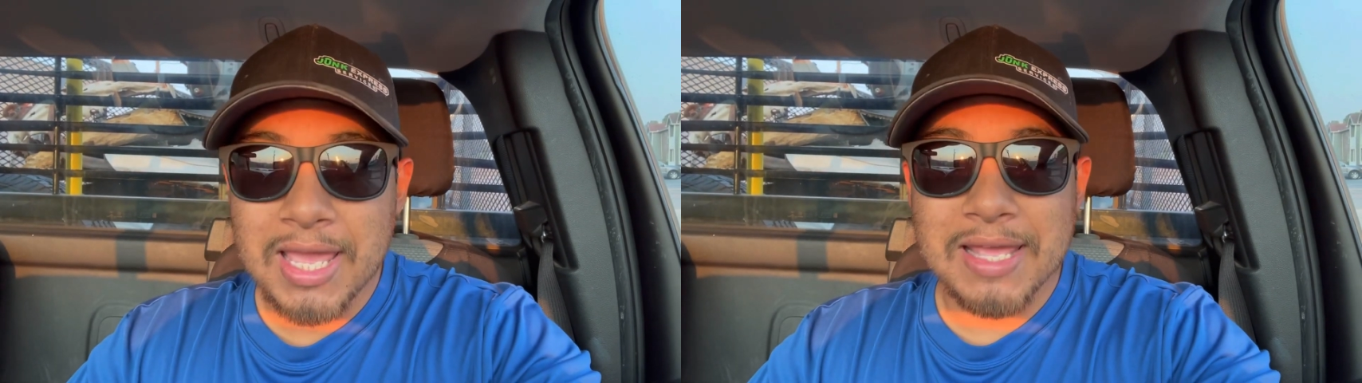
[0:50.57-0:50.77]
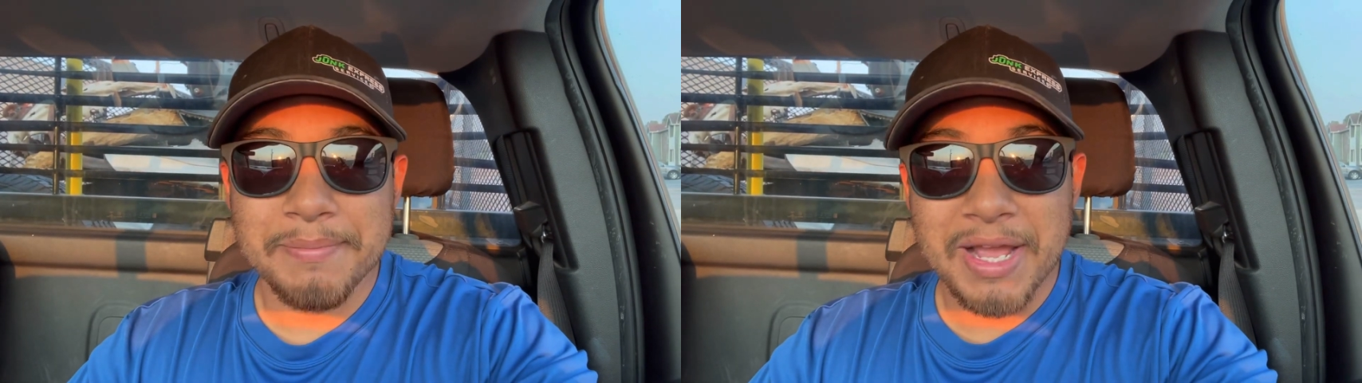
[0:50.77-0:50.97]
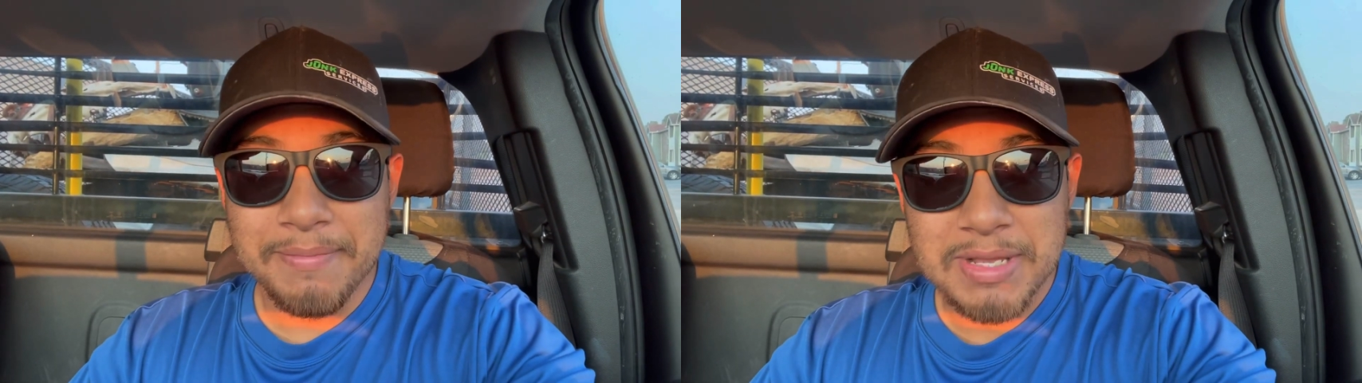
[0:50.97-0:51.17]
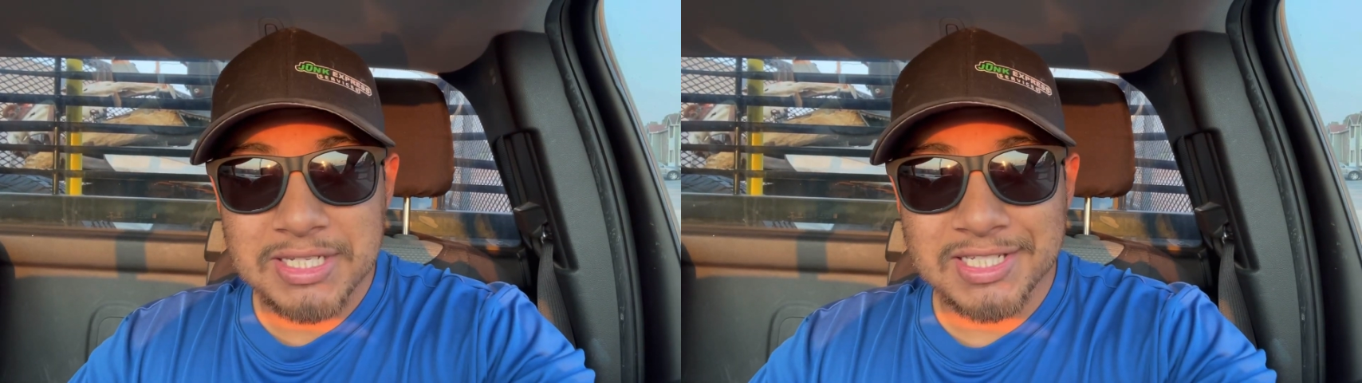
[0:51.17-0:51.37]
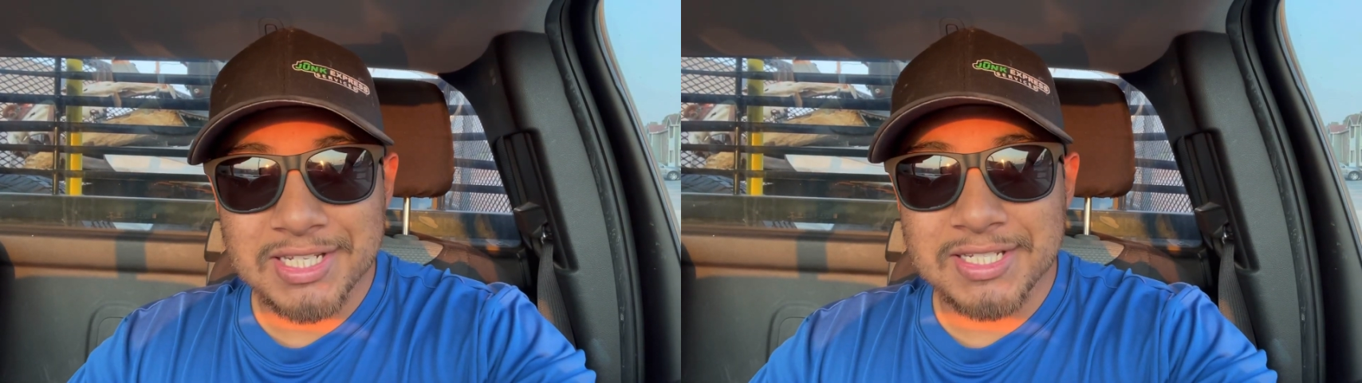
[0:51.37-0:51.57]
in my
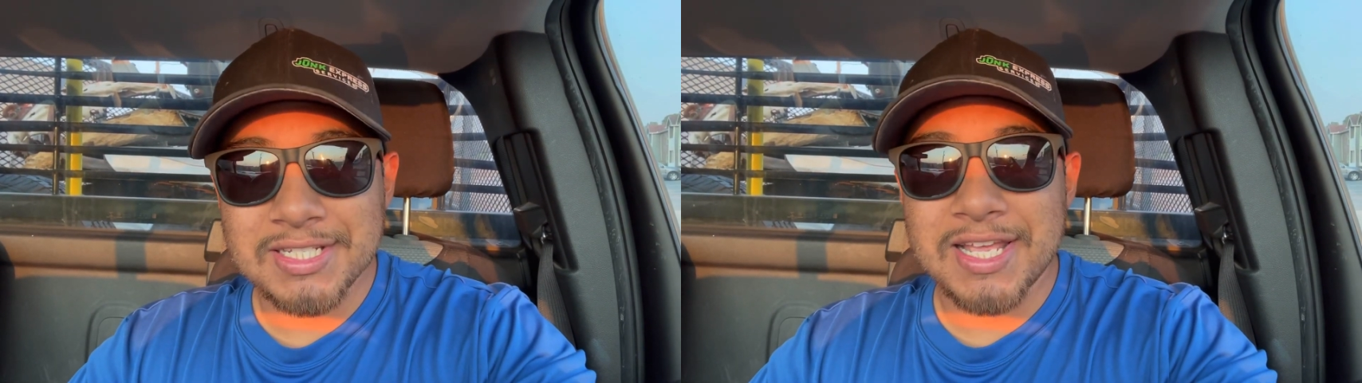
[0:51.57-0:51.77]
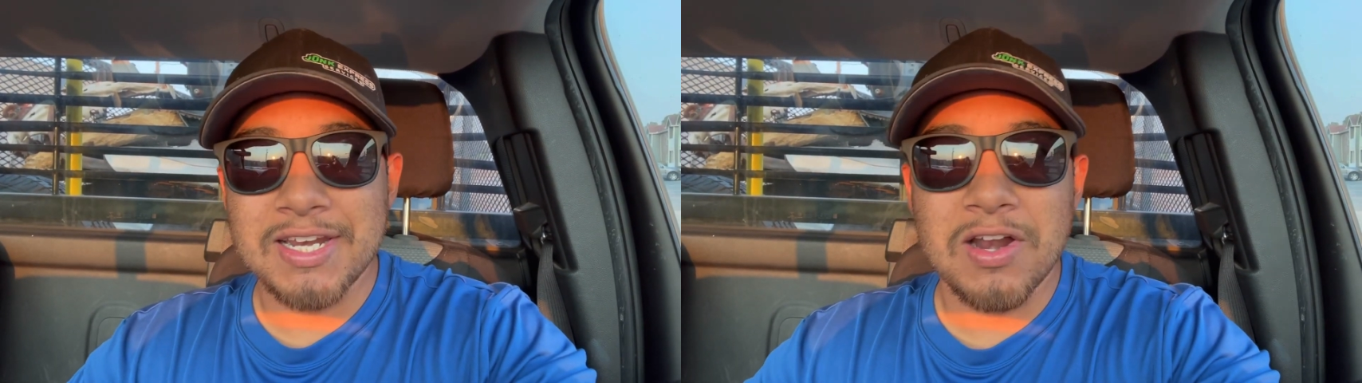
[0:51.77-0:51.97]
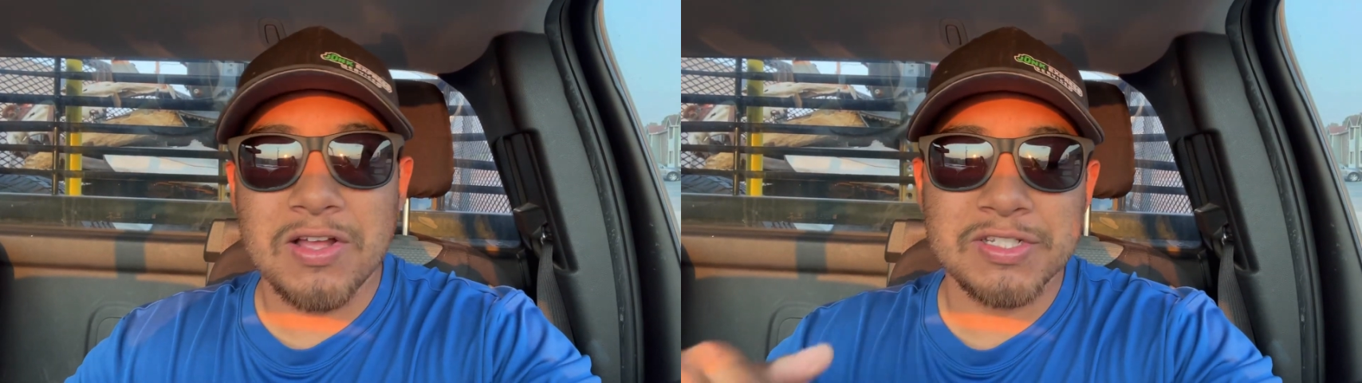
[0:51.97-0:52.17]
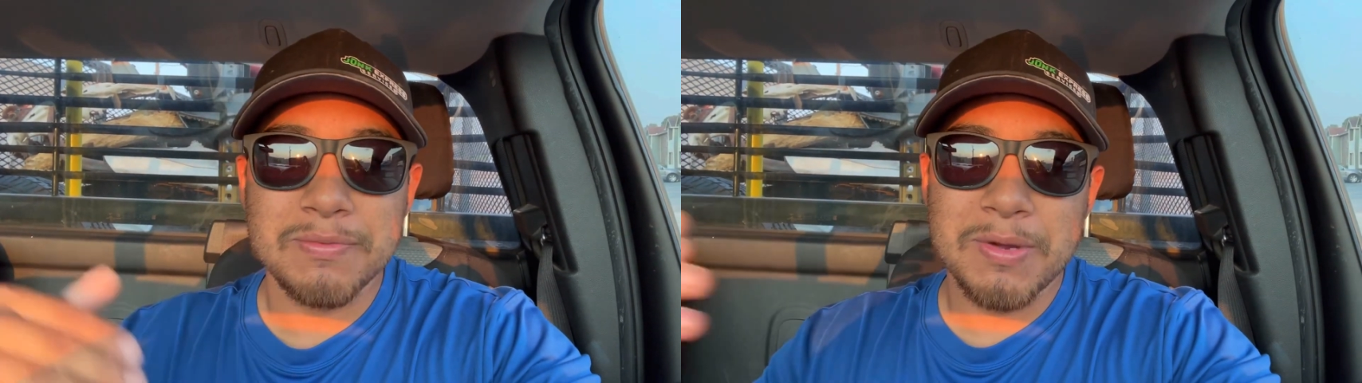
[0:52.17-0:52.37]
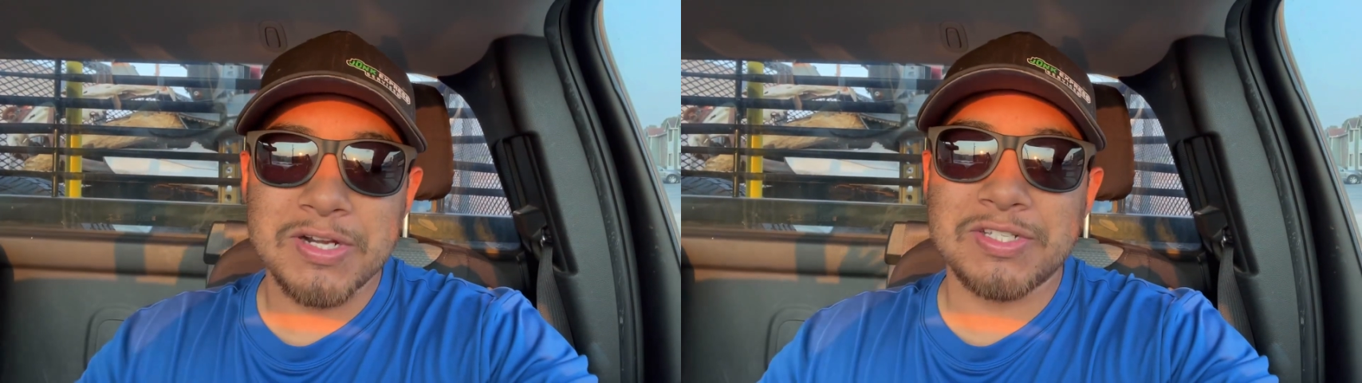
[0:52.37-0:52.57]
business and it also
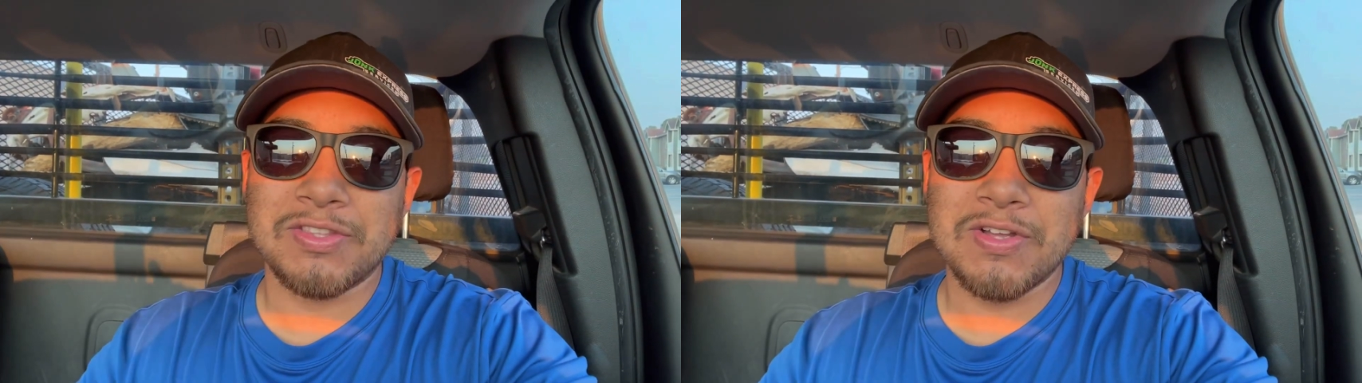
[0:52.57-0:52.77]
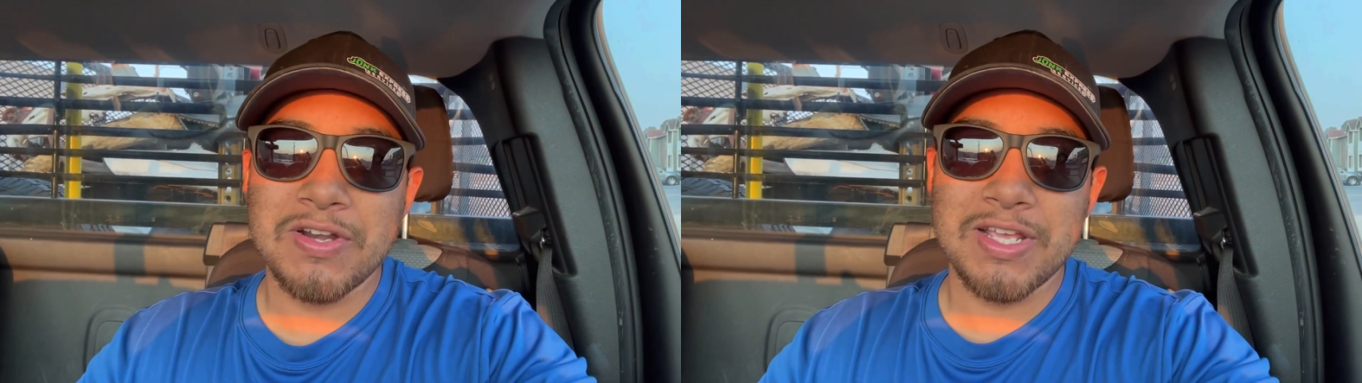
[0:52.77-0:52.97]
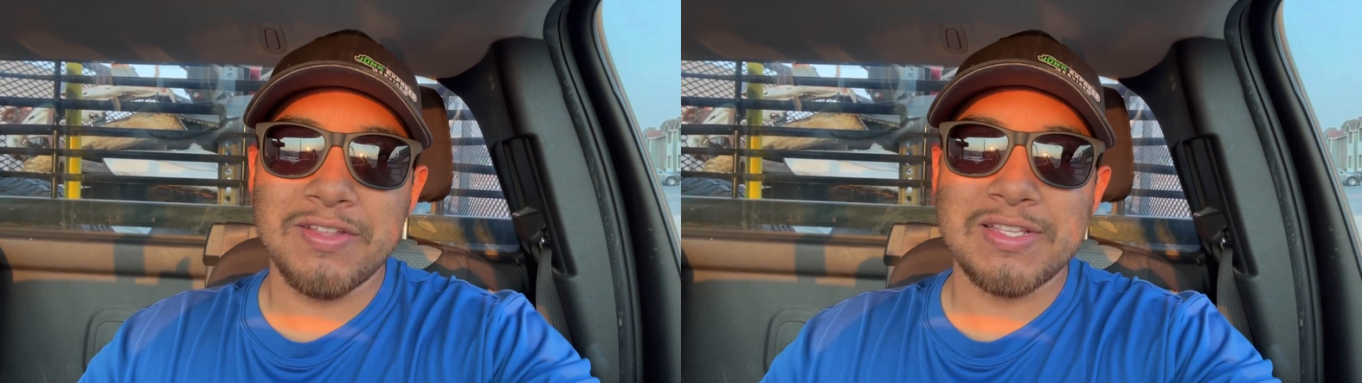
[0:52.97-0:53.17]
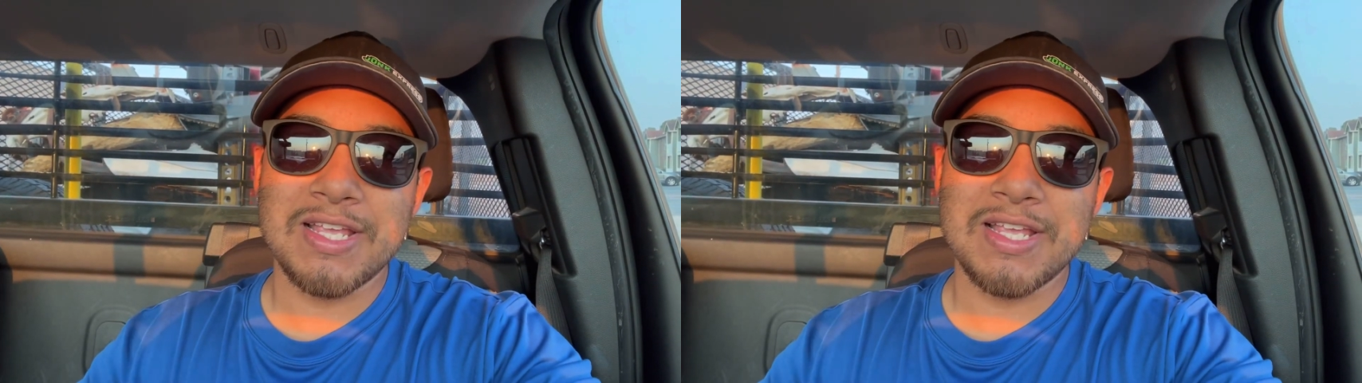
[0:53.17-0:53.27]
marks the 30th